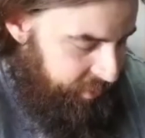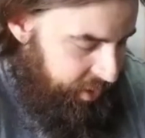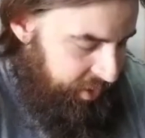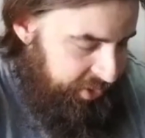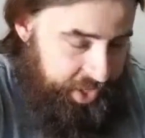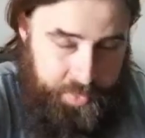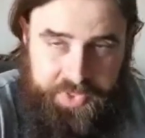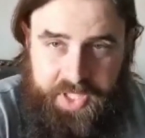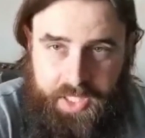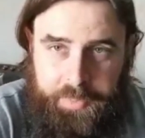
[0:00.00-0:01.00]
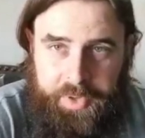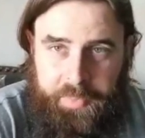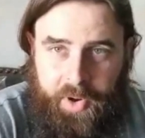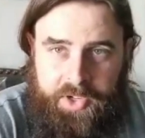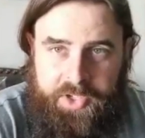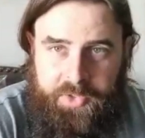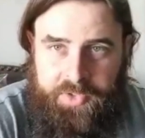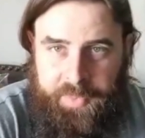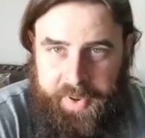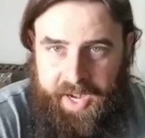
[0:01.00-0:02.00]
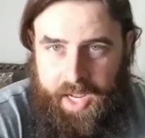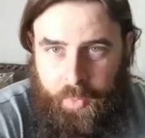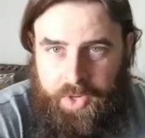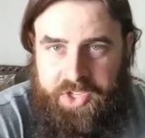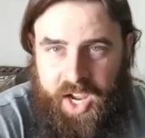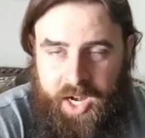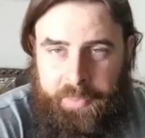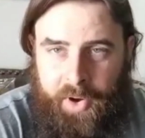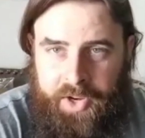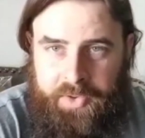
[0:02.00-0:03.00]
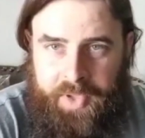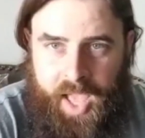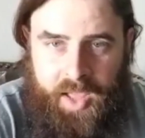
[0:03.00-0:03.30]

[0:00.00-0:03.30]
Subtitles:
Same with the Olympic bar too, depending on which kind of bar you get.